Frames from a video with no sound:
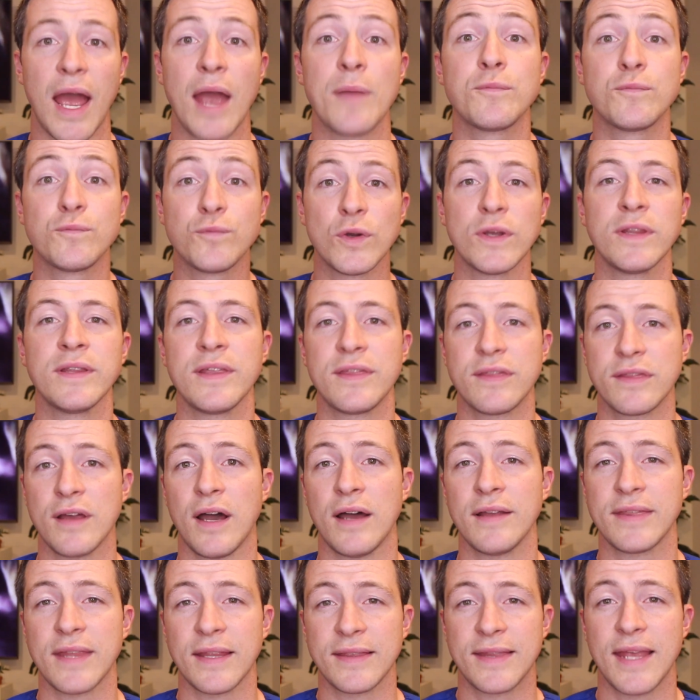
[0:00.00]
I really
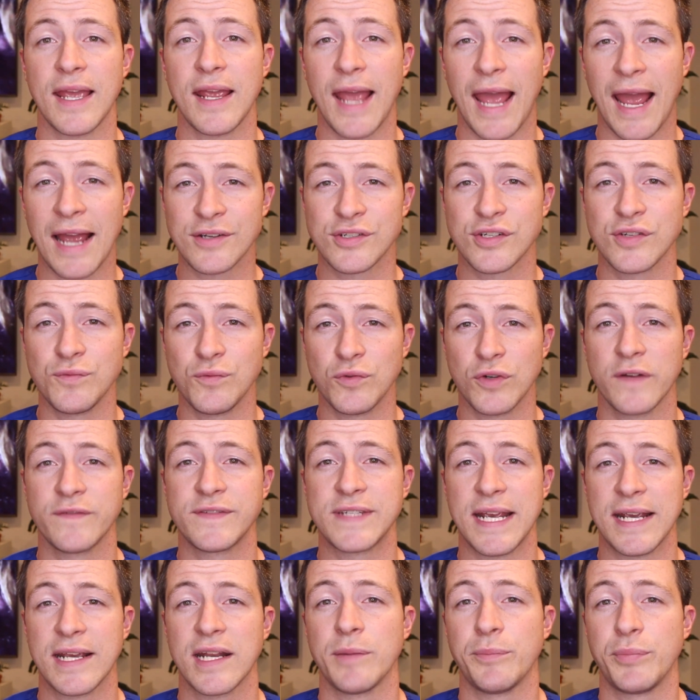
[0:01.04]
thought that they actually would have
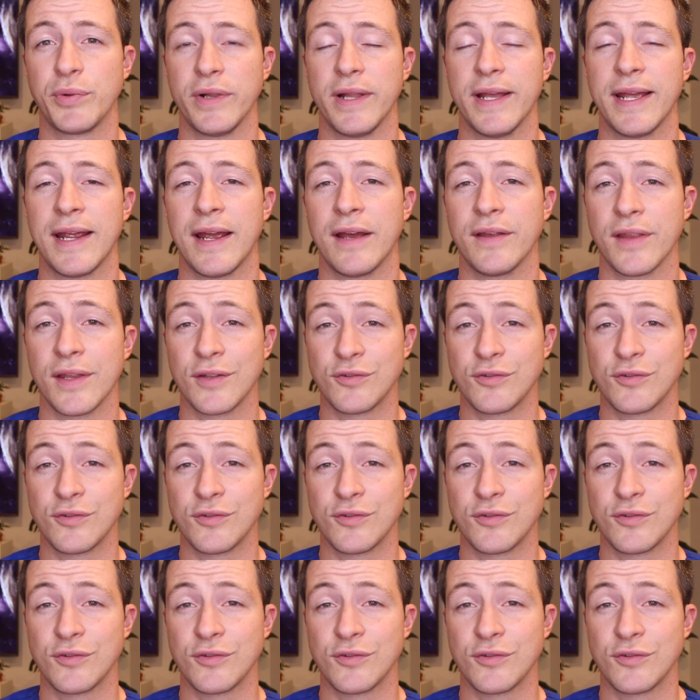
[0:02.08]
taken a play out of